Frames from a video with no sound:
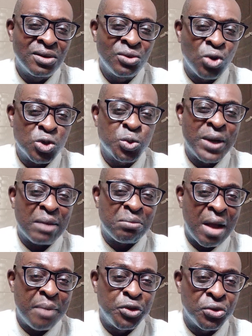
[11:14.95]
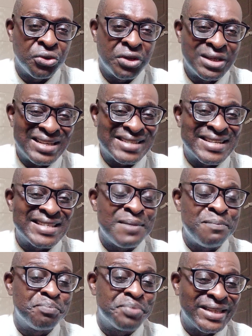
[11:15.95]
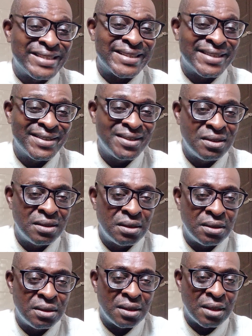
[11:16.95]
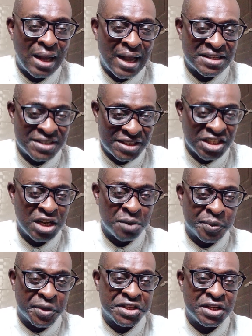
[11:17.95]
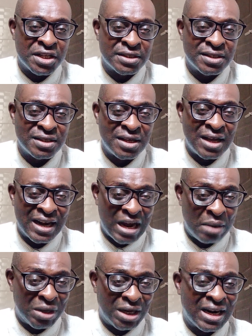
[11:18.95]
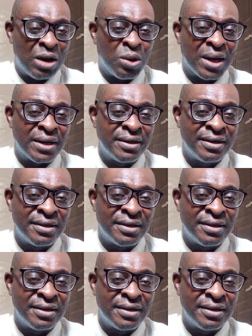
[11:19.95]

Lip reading: Godswill Akpabio is sitting pretty as the Senate president, and Ahmed Lawan